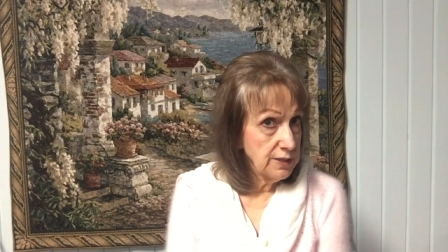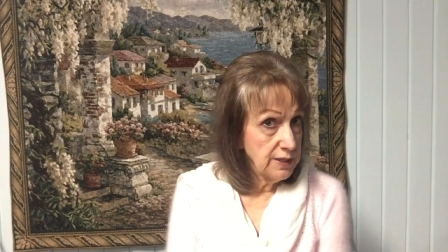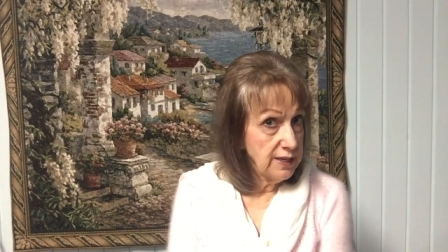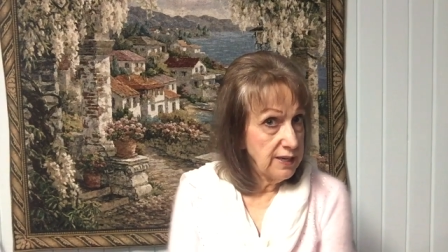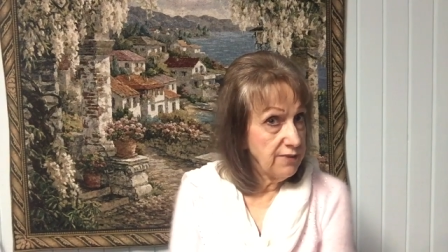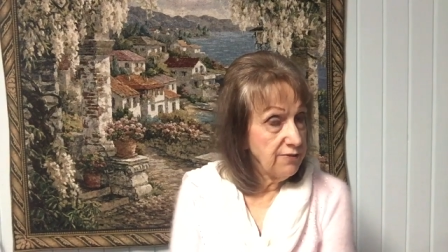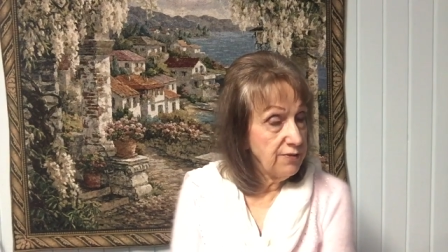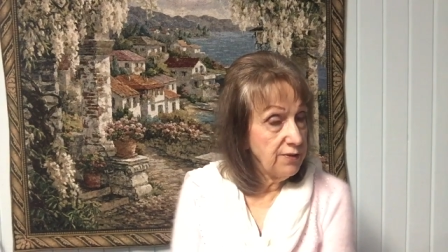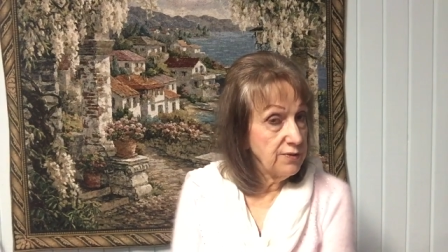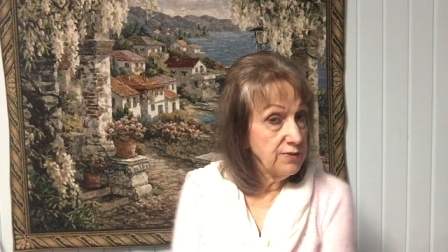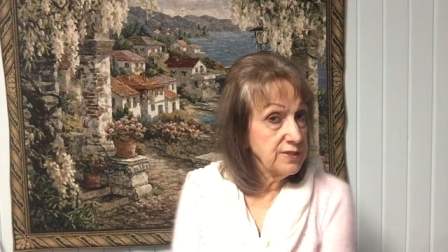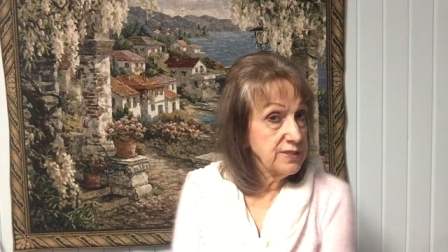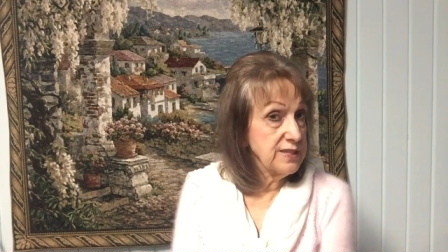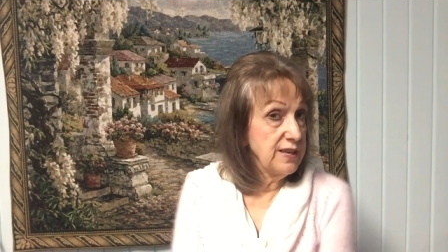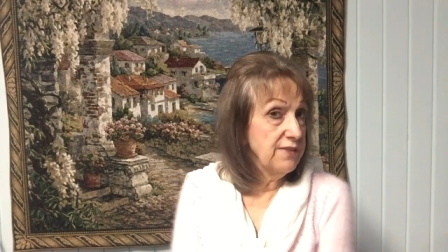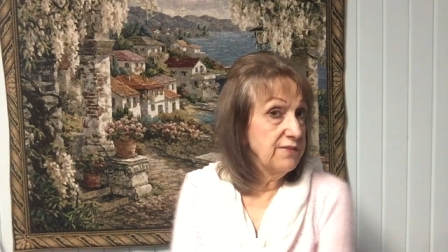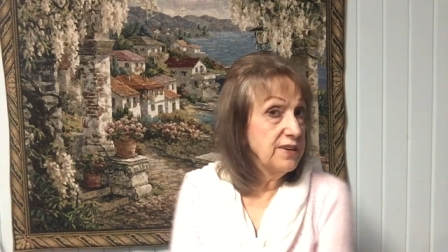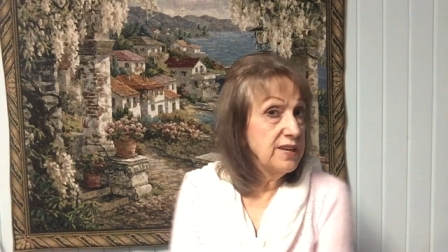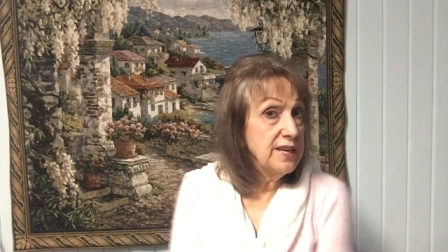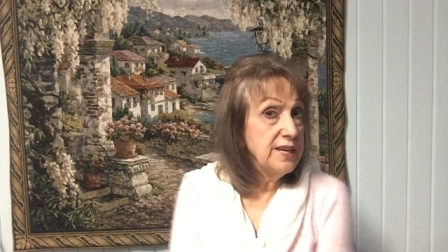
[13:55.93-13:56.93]
if
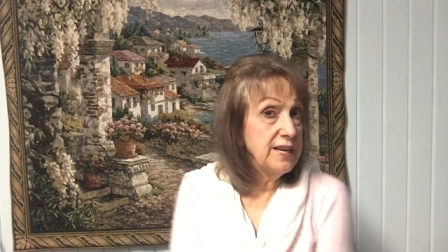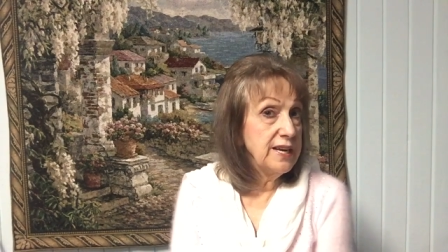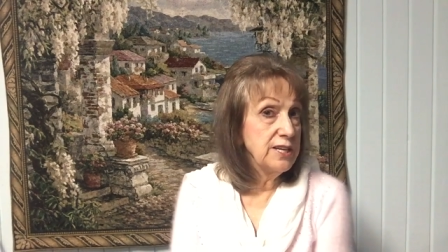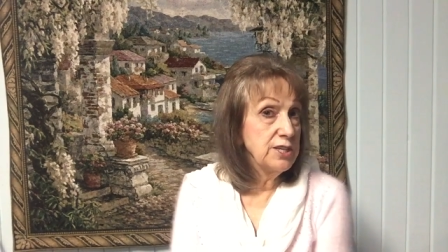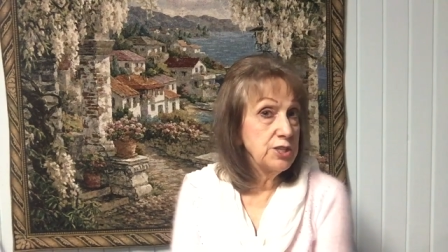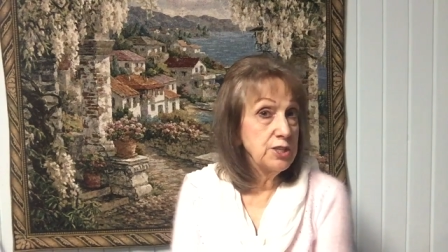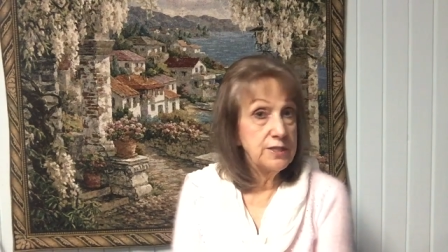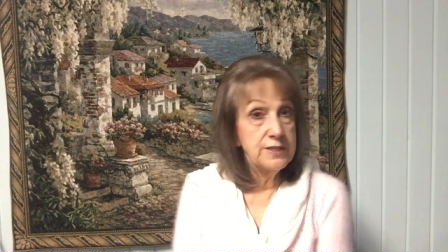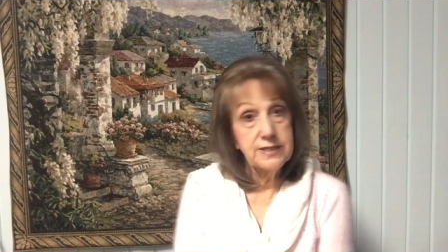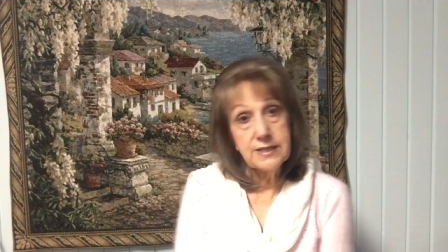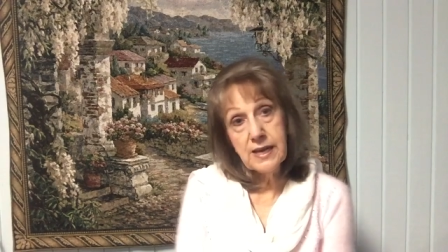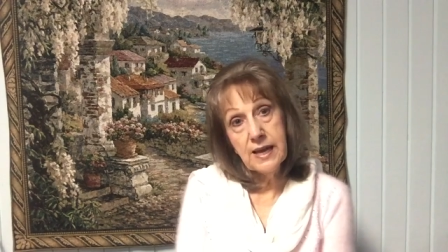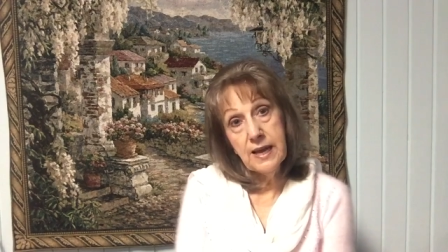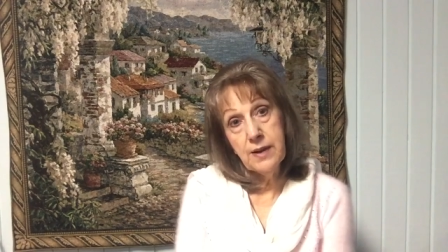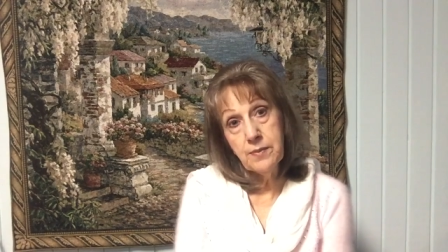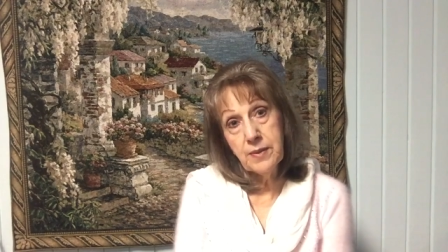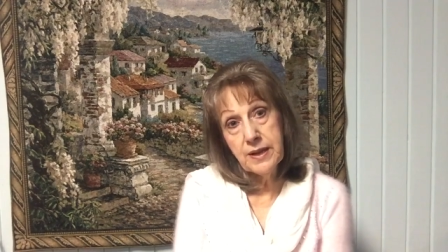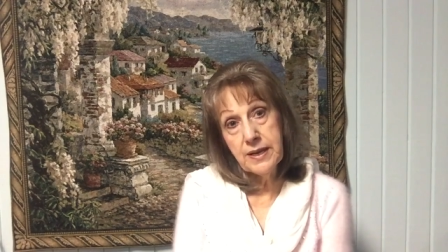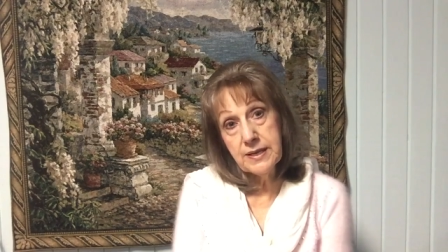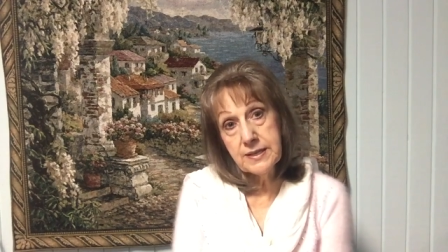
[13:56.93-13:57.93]
70 nations
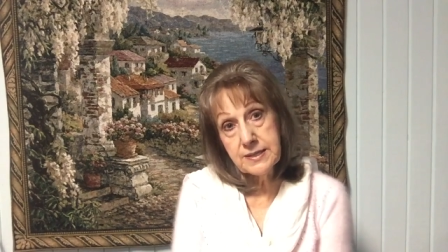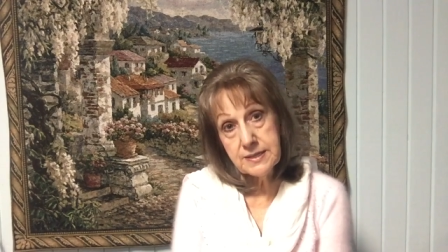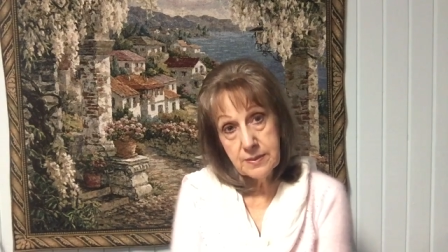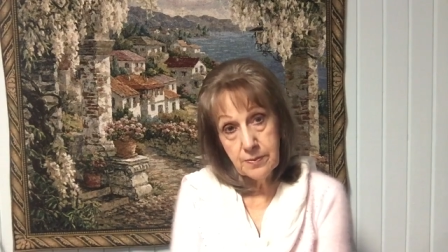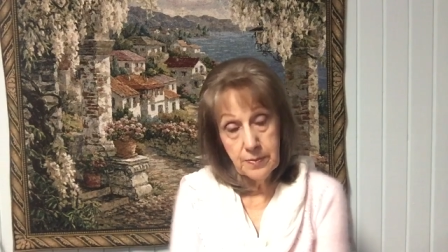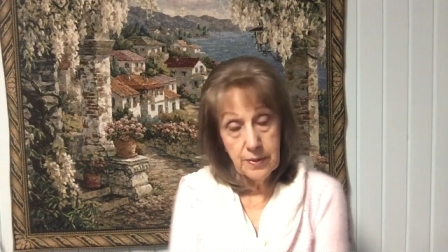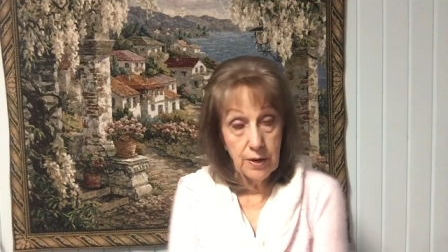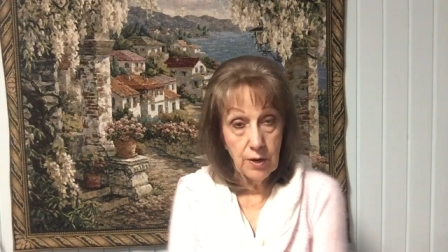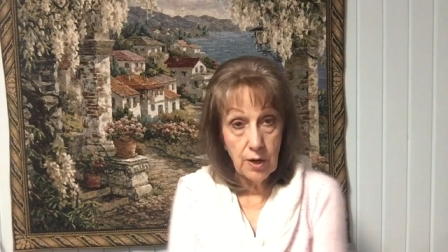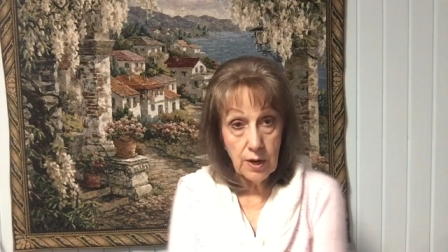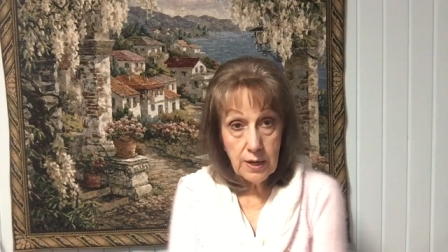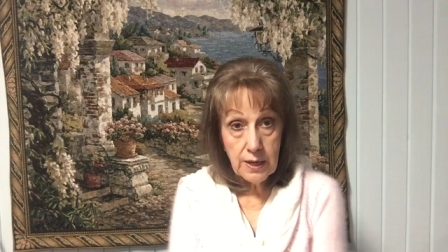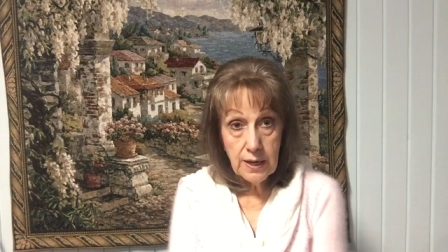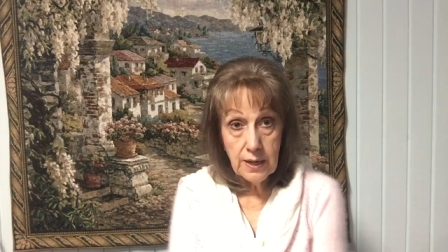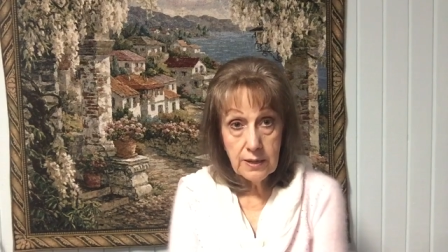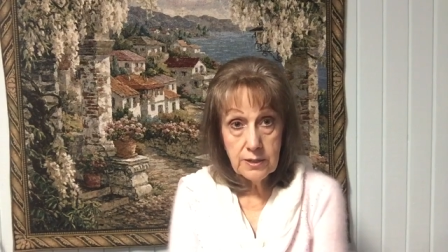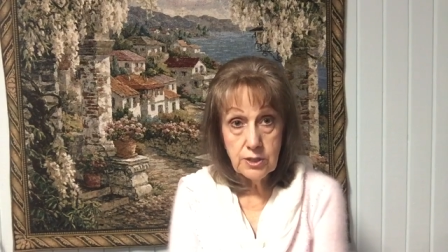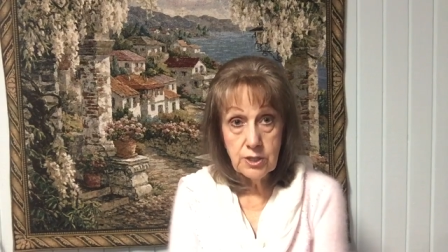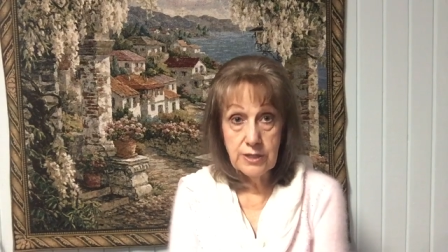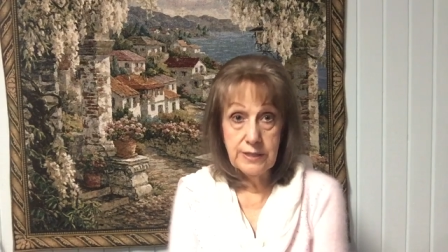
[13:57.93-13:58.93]
came against
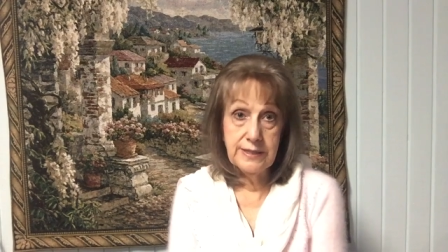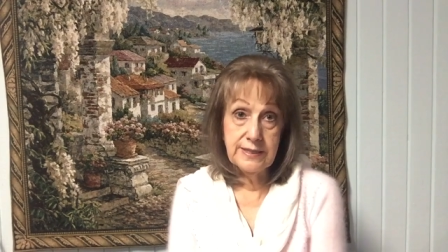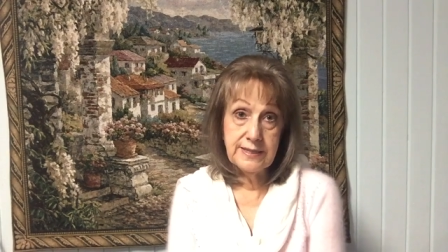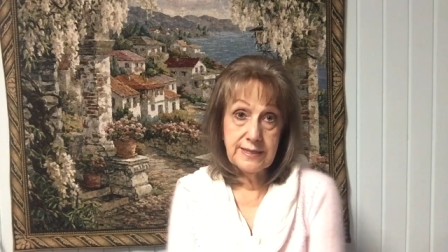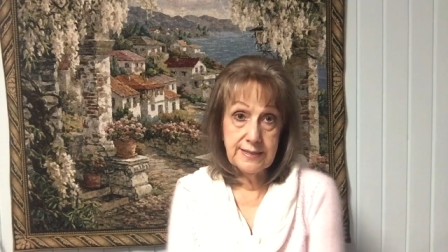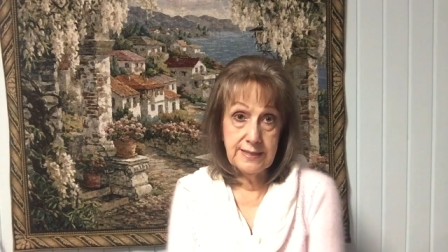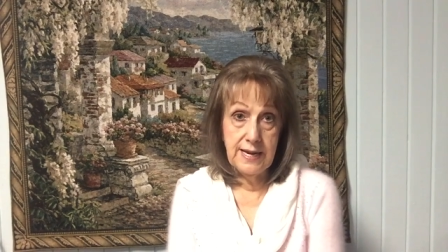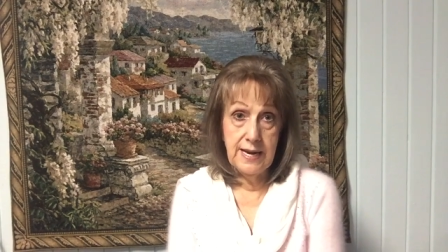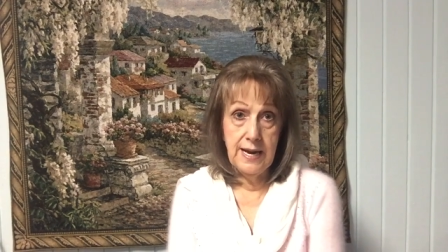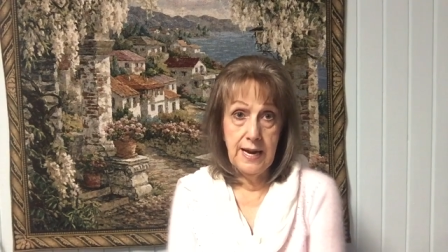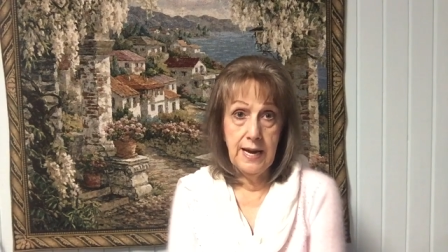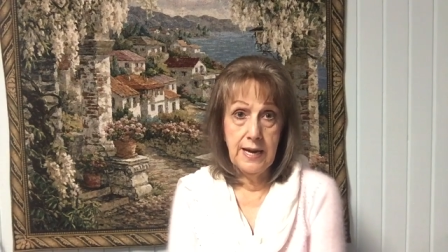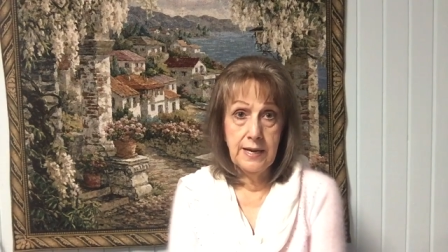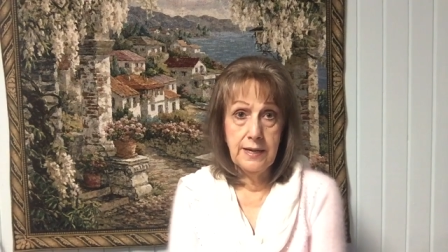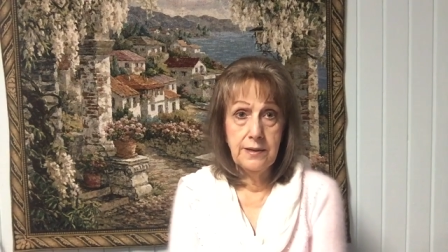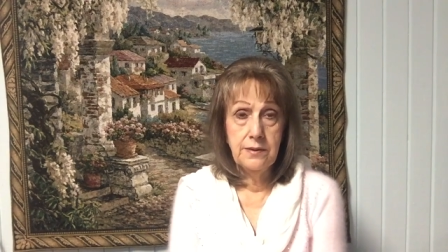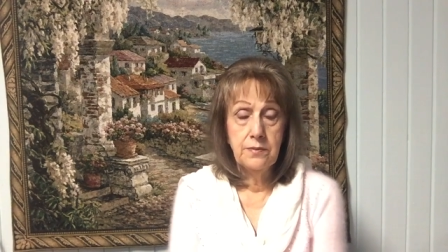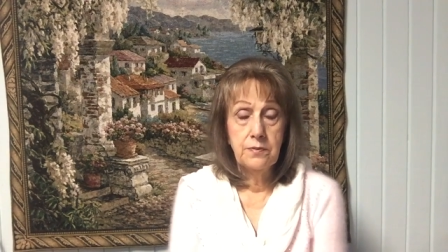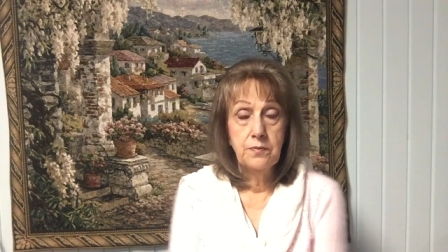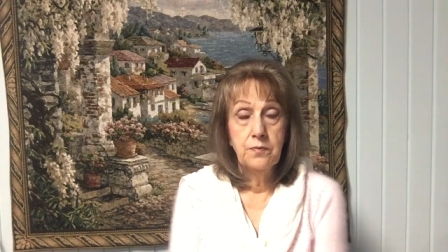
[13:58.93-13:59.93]
America to decide